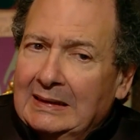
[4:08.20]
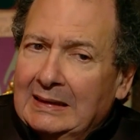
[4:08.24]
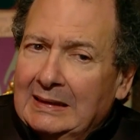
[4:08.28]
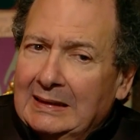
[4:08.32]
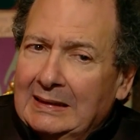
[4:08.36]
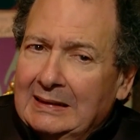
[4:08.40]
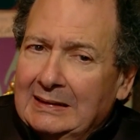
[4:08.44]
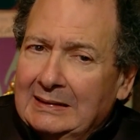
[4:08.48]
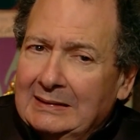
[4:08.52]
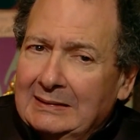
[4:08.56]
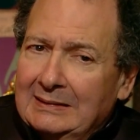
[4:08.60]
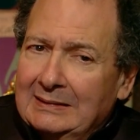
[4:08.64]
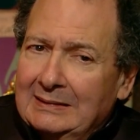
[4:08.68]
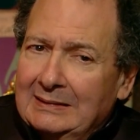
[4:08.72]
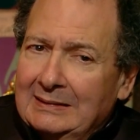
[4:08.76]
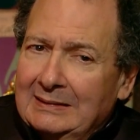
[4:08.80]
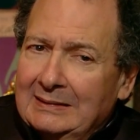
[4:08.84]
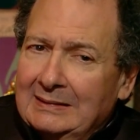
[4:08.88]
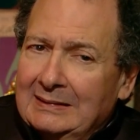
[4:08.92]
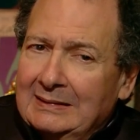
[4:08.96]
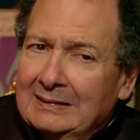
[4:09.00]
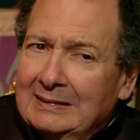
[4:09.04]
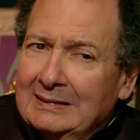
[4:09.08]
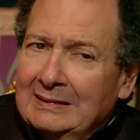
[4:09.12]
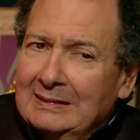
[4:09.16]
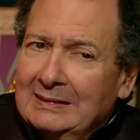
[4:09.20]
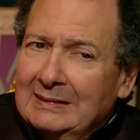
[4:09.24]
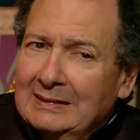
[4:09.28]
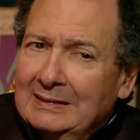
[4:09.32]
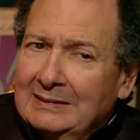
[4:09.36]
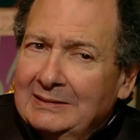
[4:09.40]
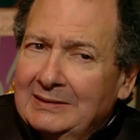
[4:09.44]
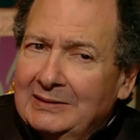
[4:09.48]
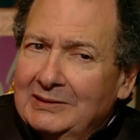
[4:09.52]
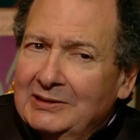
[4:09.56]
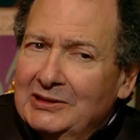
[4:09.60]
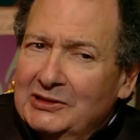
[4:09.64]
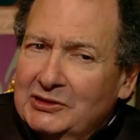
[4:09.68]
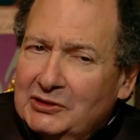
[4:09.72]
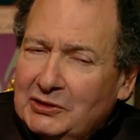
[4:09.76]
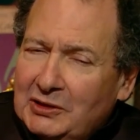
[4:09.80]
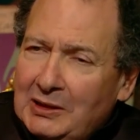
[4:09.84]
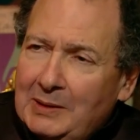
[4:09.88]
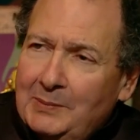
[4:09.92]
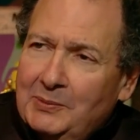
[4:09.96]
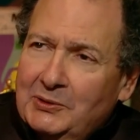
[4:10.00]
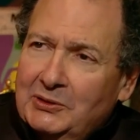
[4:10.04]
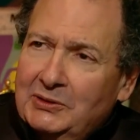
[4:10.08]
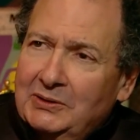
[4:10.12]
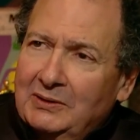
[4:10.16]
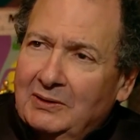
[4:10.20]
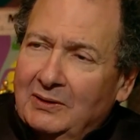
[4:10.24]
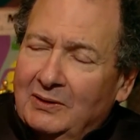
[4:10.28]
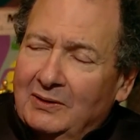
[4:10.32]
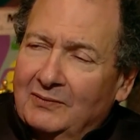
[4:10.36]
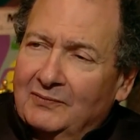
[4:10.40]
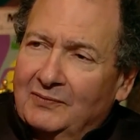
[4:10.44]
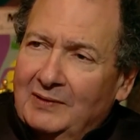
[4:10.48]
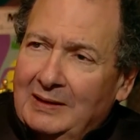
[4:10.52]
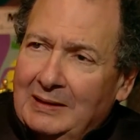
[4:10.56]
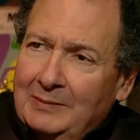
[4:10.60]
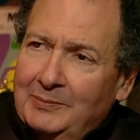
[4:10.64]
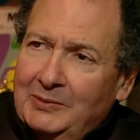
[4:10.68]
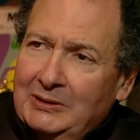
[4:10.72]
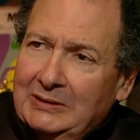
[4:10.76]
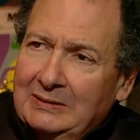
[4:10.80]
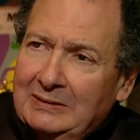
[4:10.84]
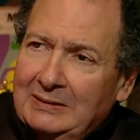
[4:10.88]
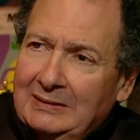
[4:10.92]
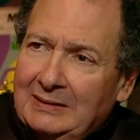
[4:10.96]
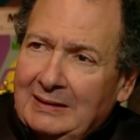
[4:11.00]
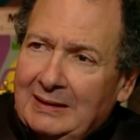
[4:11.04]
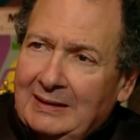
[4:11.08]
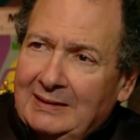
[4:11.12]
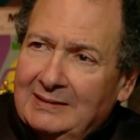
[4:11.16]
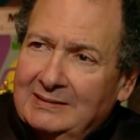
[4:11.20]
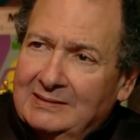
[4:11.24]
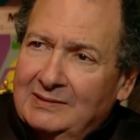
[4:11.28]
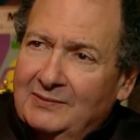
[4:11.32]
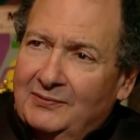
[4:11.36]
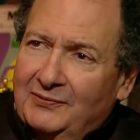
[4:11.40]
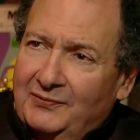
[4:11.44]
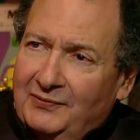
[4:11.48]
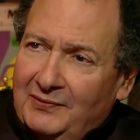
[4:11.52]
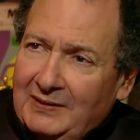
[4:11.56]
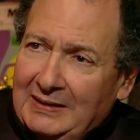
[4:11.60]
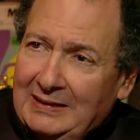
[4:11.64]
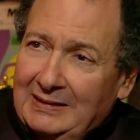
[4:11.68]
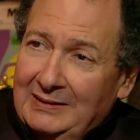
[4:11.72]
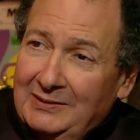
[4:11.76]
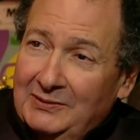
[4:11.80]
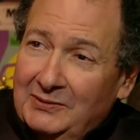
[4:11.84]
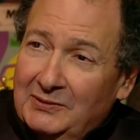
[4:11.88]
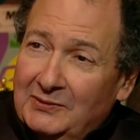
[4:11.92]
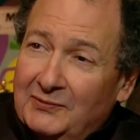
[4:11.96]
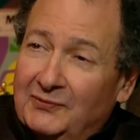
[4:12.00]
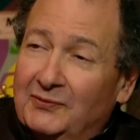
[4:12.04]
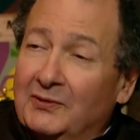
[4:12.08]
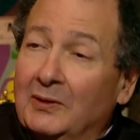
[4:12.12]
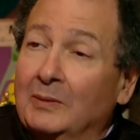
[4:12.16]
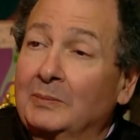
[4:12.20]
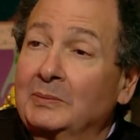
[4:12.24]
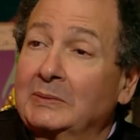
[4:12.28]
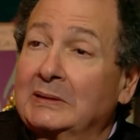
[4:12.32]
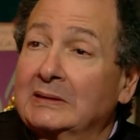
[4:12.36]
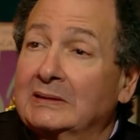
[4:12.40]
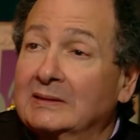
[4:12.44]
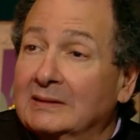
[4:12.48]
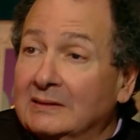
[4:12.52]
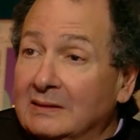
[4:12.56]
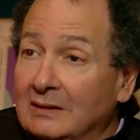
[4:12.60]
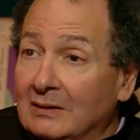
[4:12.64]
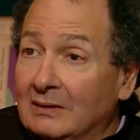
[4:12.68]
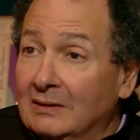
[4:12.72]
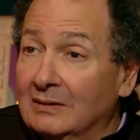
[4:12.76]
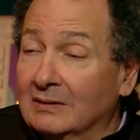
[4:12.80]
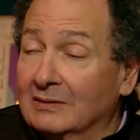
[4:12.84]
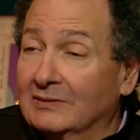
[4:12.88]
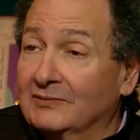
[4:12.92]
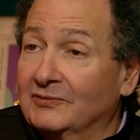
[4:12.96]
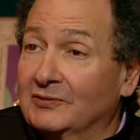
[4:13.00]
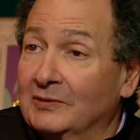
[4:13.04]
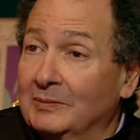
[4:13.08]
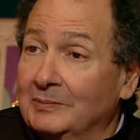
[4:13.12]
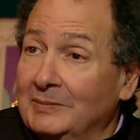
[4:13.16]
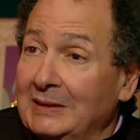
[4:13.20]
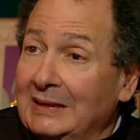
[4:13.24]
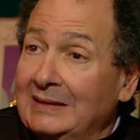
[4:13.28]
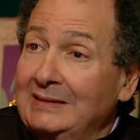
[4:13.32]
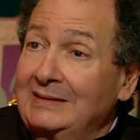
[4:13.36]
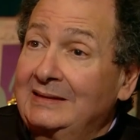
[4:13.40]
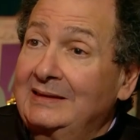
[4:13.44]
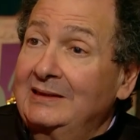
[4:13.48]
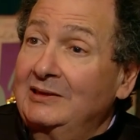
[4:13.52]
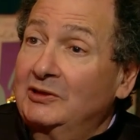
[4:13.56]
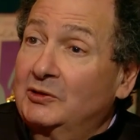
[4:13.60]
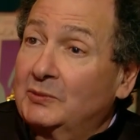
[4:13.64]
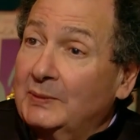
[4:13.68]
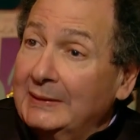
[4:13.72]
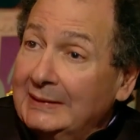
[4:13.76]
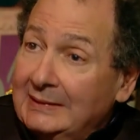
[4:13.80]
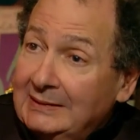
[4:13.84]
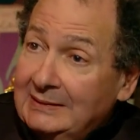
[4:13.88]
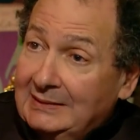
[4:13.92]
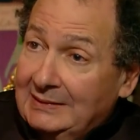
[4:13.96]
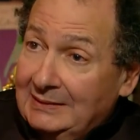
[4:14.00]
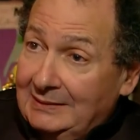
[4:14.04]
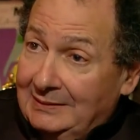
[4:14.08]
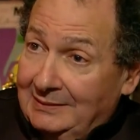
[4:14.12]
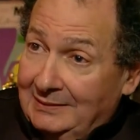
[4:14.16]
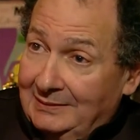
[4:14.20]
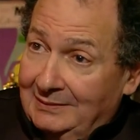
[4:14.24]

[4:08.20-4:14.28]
and the description of Lebanon as a failure from the start, from 1920.